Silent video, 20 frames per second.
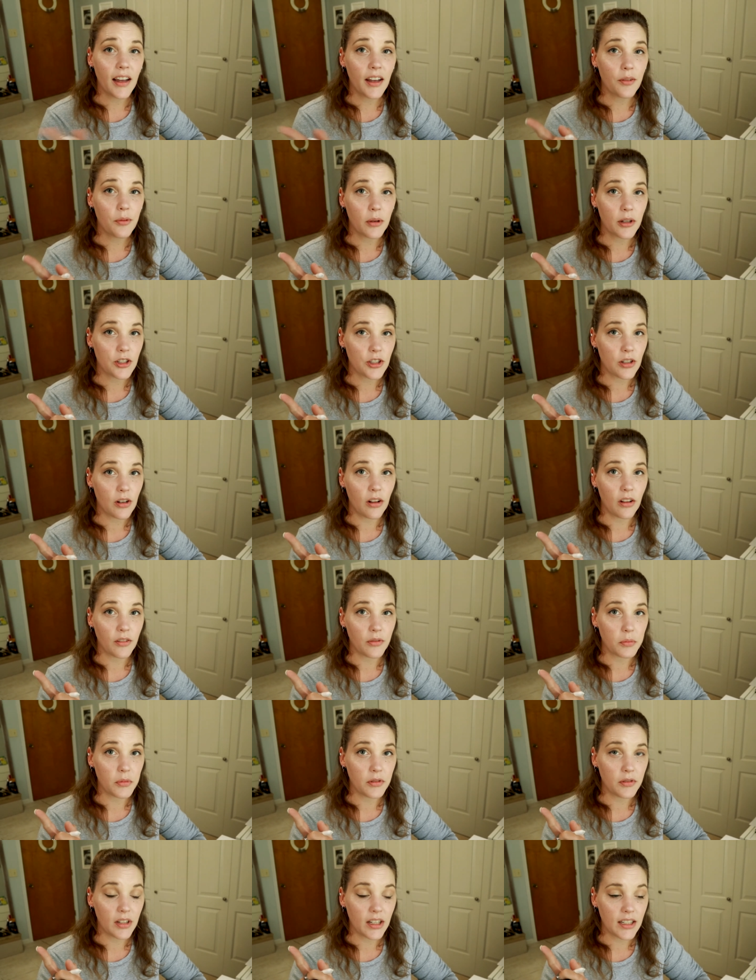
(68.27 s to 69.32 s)
have watched all of
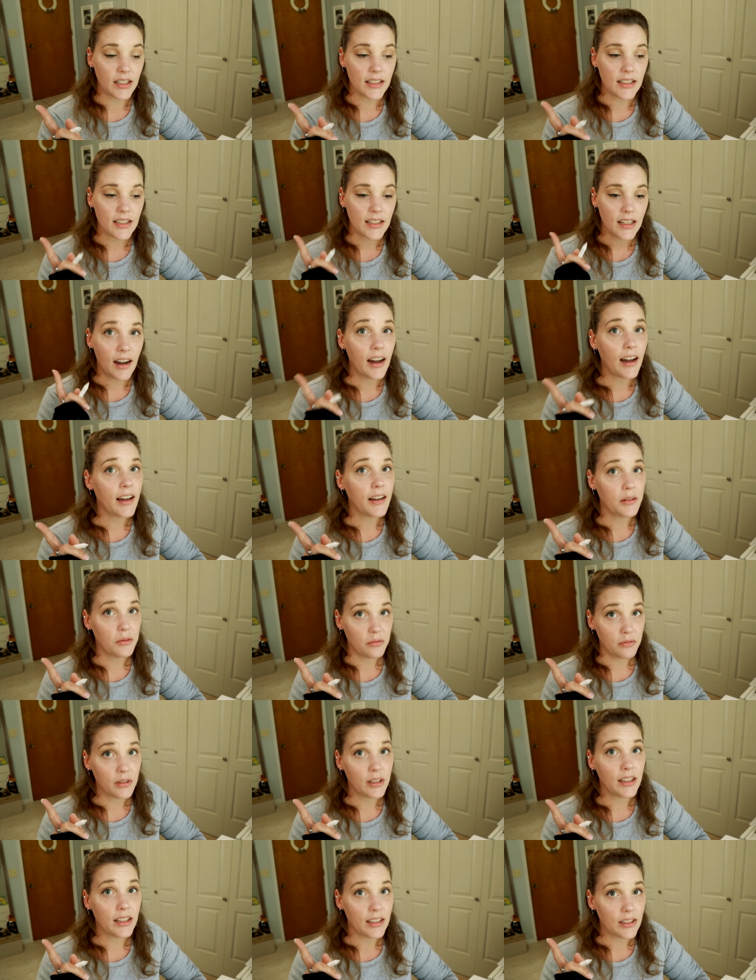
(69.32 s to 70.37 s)
Moon Knight. I
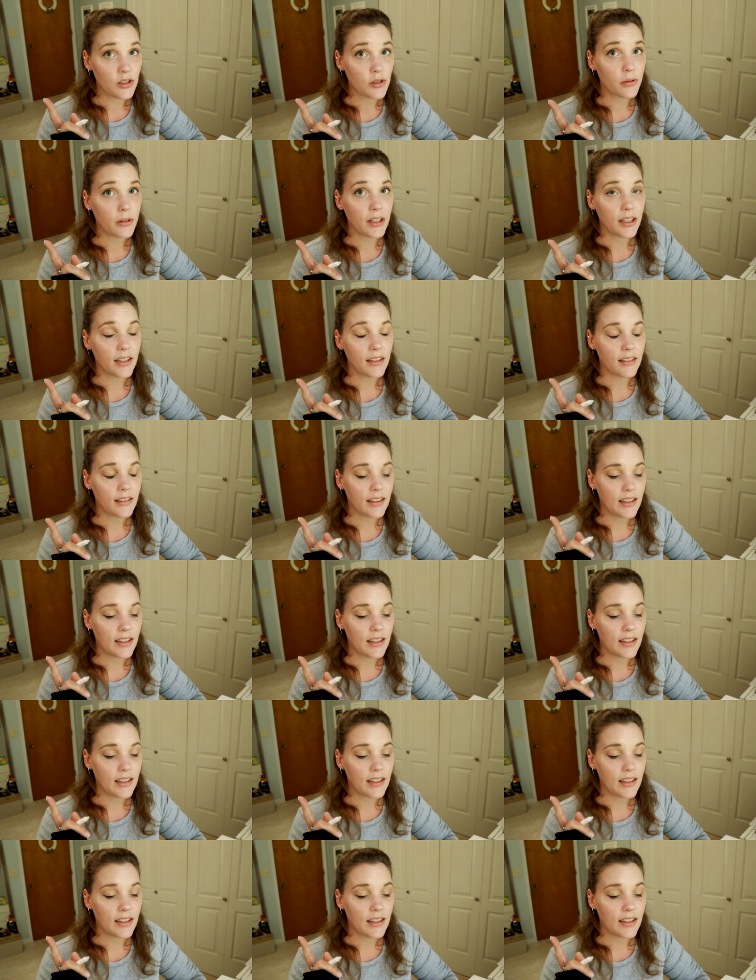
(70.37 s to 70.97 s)
really enjoy it.